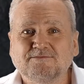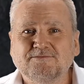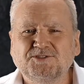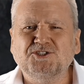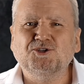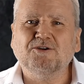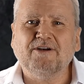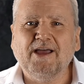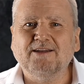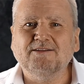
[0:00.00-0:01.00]
She shook her
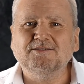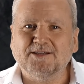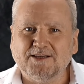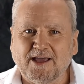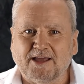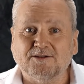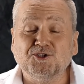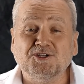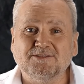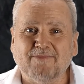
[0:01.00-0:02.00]
head, and again
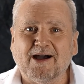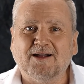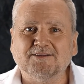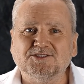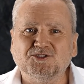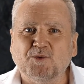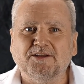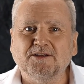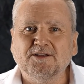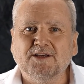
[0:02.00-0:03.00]
she smiled a
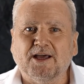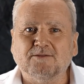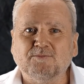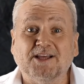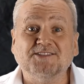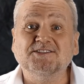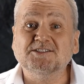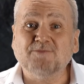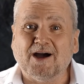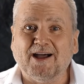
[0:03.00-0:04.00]
sweet and pleasant
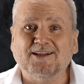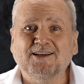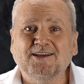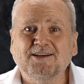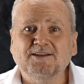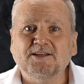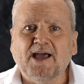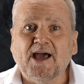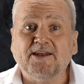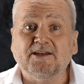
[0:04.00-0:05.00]
smile that
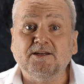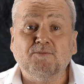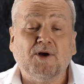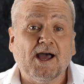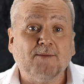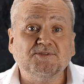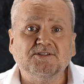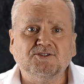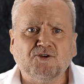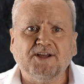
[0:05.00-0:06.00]
had in it perhaps
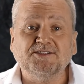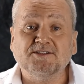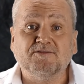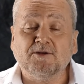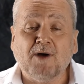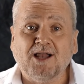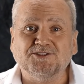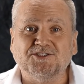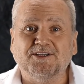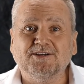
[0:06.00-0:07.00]
the trace of an
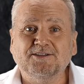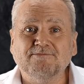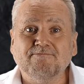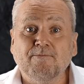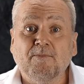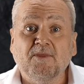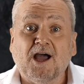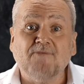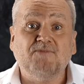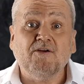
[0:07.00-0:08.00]
apology.
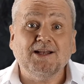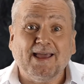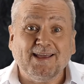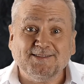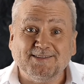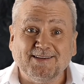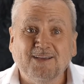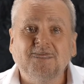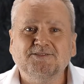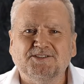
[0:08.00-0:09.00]
"I'm very lazy,"
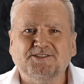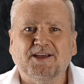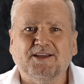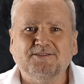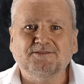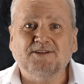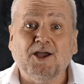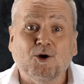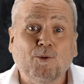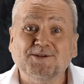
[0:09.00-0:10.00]
she said. "I
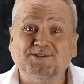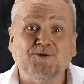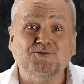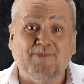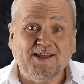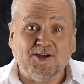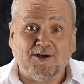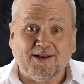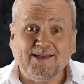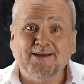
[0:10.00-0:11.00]
always go to bed
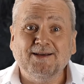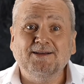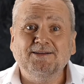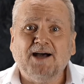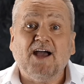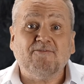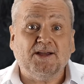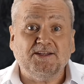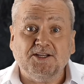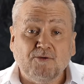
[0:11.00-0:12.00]
early. I have my
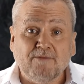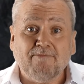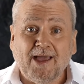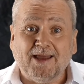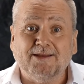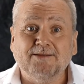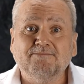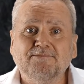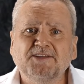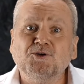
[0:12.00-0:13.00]
dinner in bed.
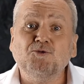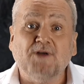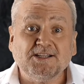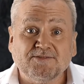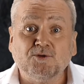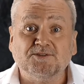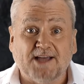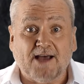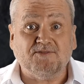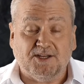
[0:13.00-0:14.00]
It's so restful to
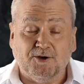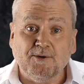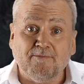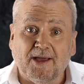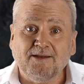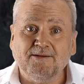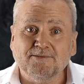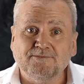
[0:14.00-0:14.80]
have dinner in bed."